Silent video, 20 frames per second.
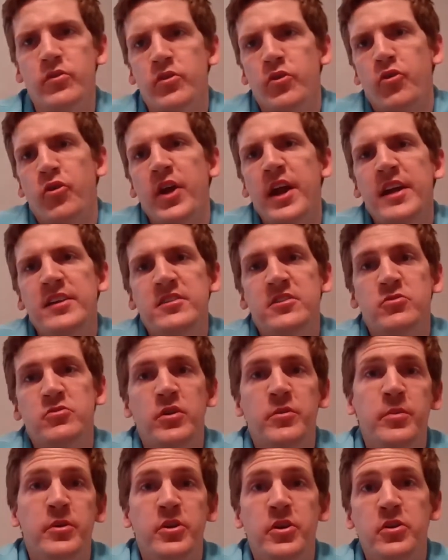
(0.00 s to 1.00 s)
the ranges
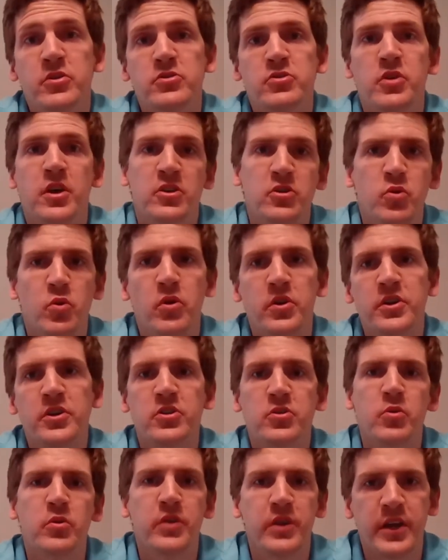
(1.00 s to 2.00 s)
we've been using are like
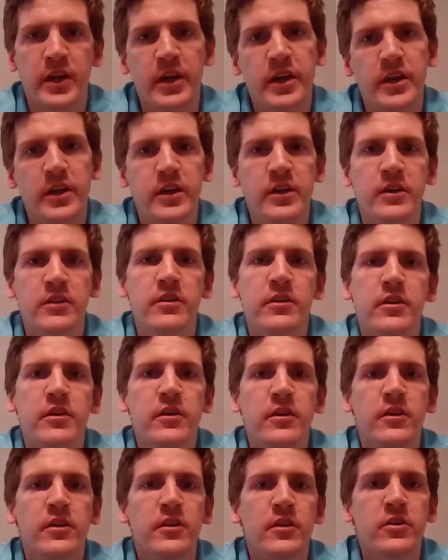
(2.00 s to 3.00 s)
20 to 28,
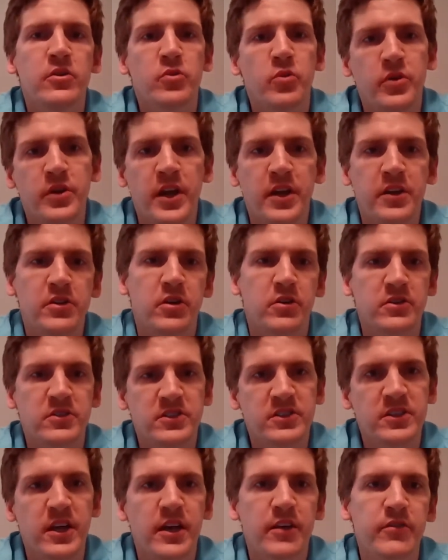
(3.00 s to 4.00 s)
29 to
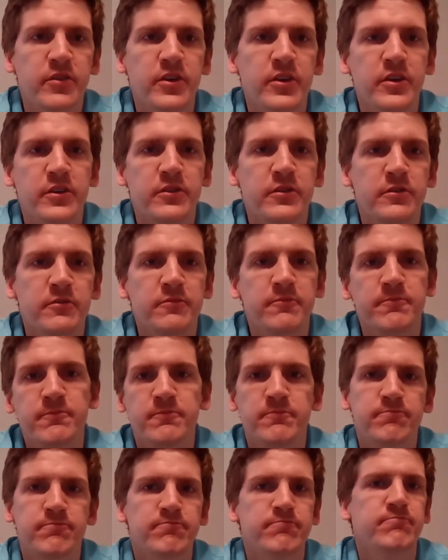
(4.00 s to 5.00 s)
37,
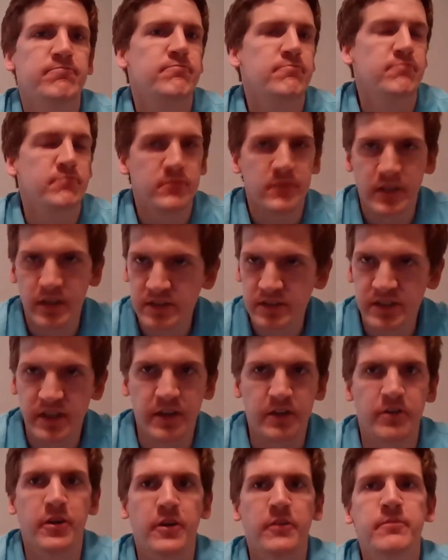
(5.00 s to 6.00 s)

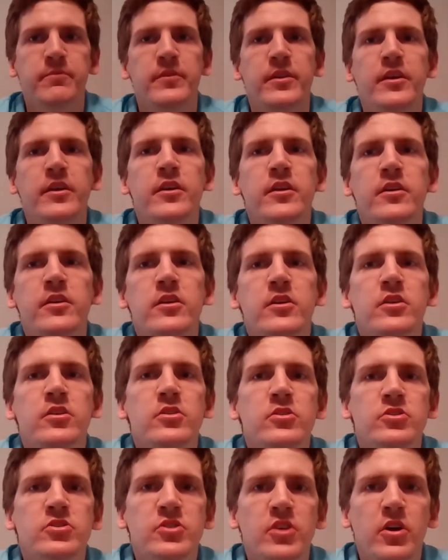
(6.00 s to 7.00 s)
etc.
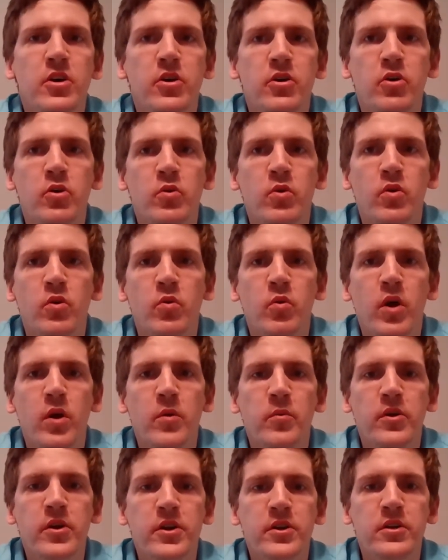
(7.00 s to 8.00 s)
So
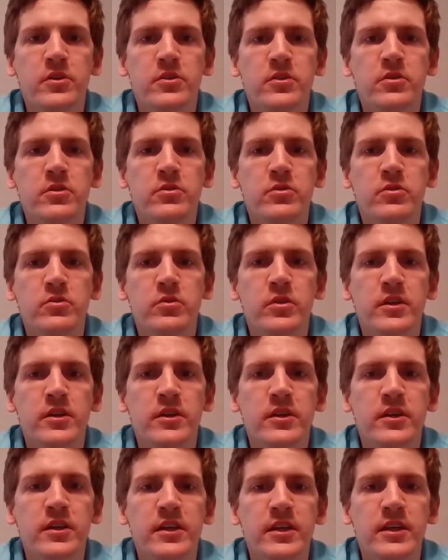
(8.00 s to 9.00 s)
what we're going to do
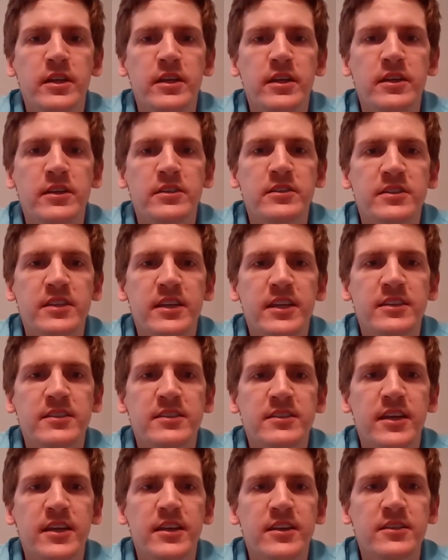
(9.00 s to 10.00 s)
is, it
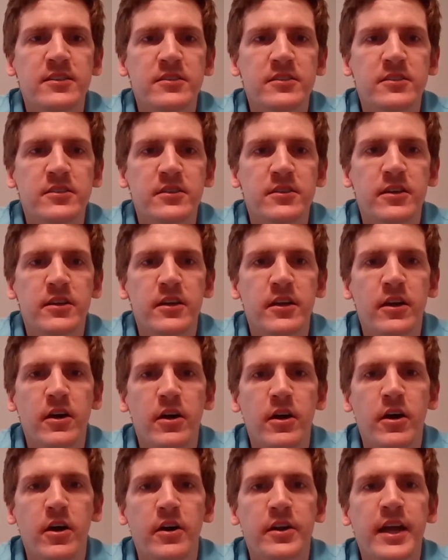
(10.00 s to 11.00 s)
says
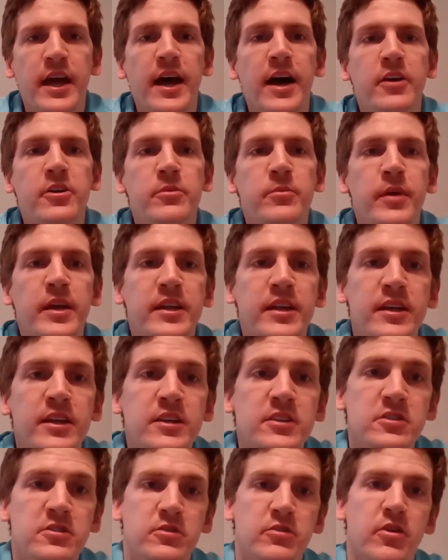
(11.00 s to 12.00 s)
on how to make a
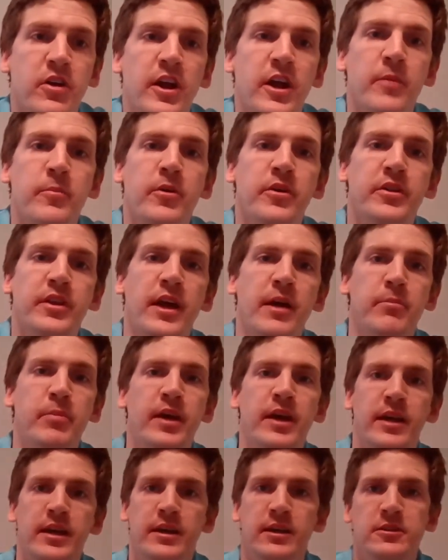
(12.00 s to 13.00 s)
histogram on that
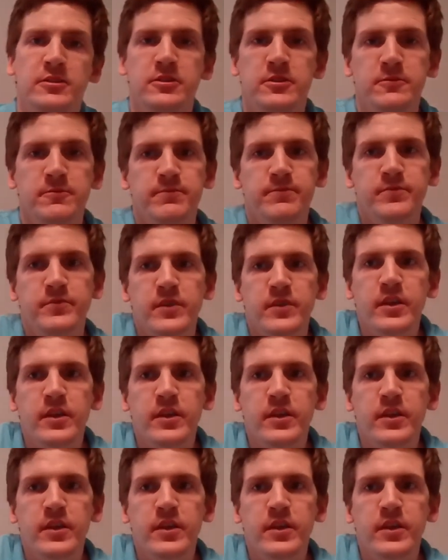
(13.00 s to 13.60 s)
page,